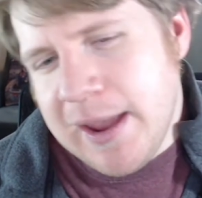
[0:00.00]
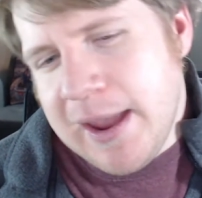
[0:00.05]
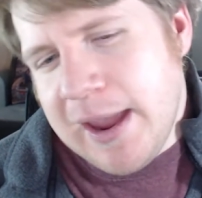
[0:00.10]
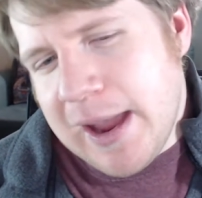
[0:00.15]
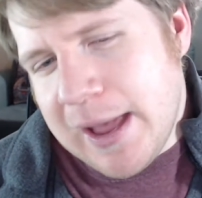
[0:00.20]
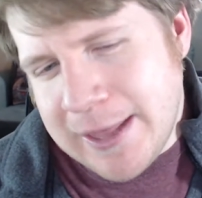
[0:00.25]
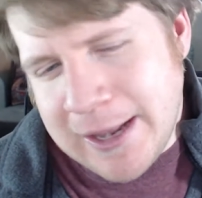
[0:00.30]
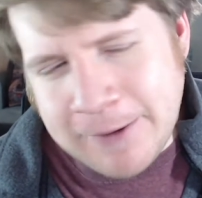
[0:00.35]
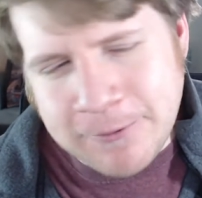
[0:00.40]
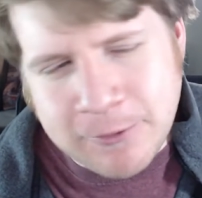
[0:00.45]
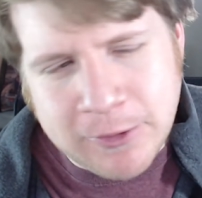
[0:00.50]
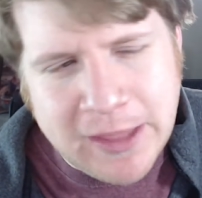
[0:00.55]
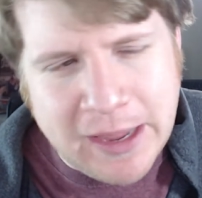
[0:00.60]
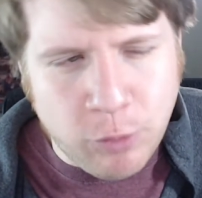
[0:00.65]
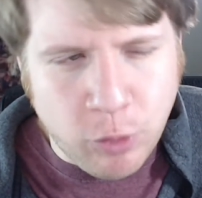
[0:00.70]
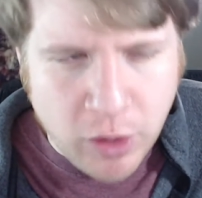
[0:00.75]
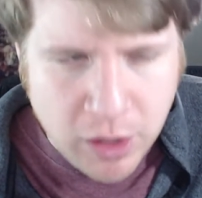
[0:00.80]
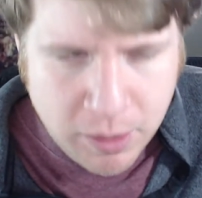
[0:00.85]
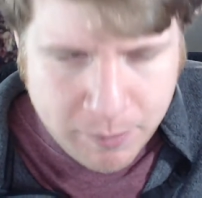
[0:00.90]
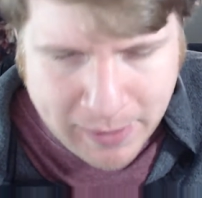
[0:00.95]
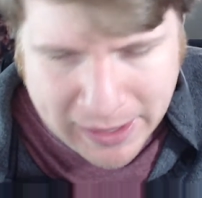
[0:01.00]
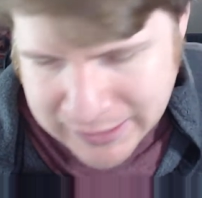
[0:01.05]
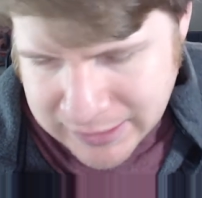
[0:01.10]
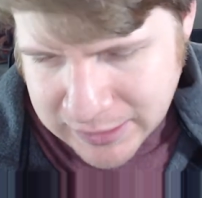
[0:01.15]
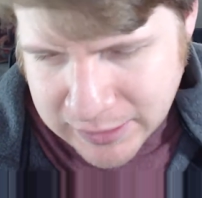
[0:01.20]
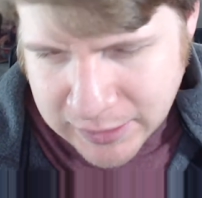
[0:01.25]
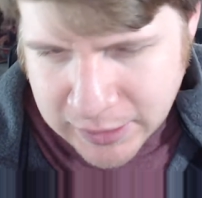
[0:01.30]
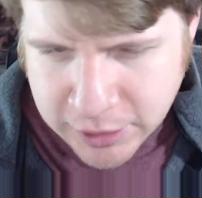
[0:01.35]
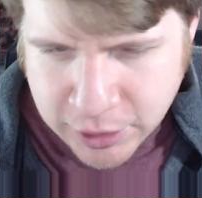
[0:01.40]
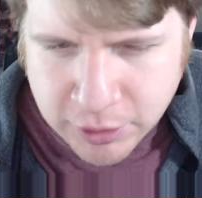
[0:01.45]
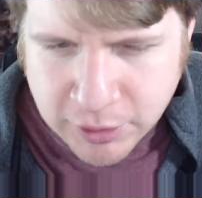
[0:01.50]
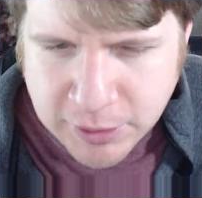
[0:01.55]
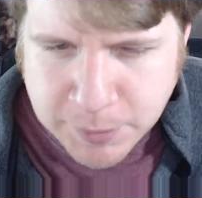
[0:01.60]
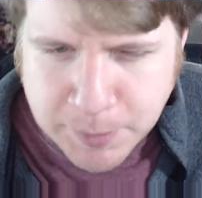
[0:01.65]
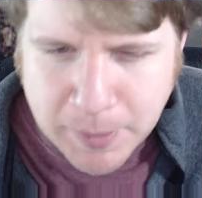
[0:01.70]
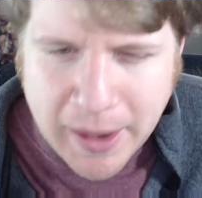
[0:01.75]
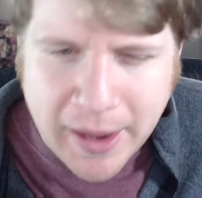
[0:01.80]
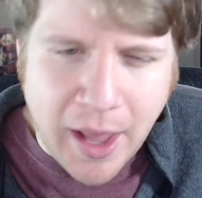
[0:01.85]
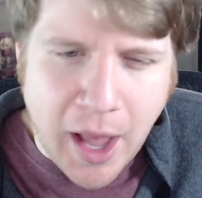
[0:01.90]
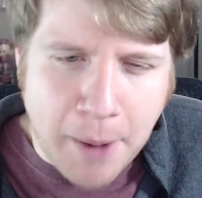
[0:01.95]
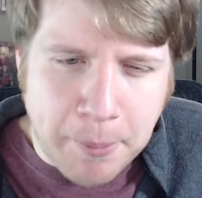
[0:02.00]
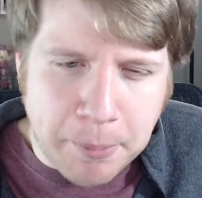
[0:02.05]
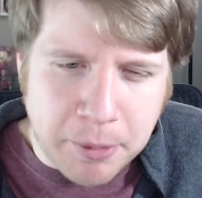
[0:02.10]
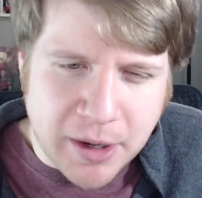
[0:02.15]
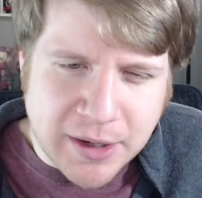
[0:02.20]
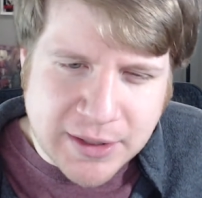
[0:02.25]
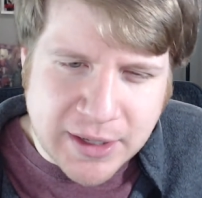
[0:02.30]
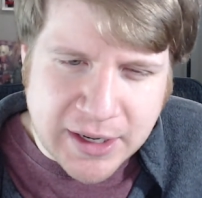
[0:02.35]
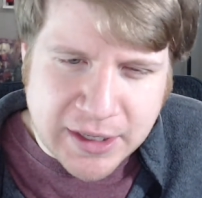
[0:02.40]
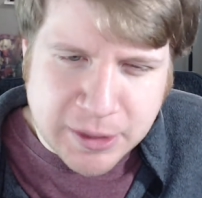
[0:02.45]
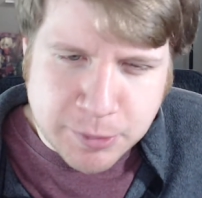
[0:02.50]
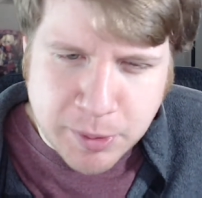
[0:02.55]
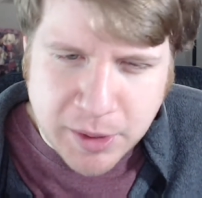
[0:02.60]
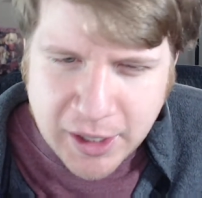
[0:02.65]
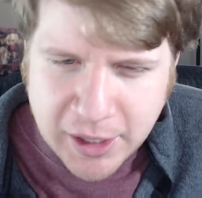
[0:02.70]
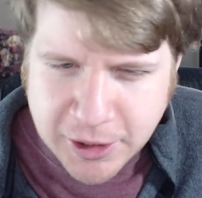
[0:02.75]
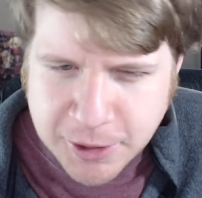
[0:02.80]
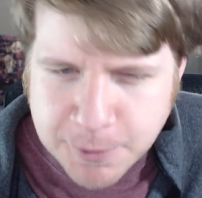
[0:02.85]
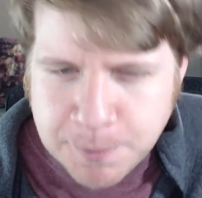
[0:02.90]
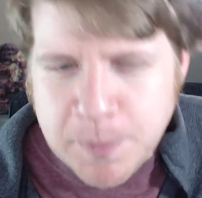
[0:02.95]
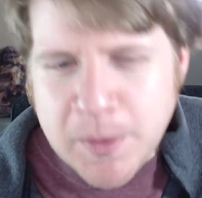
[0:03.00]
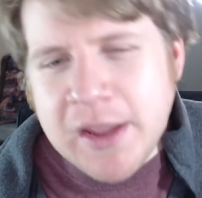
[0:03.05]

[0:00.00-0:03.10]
And then after that, we'll get back to Industrial Spy Operation Espionage.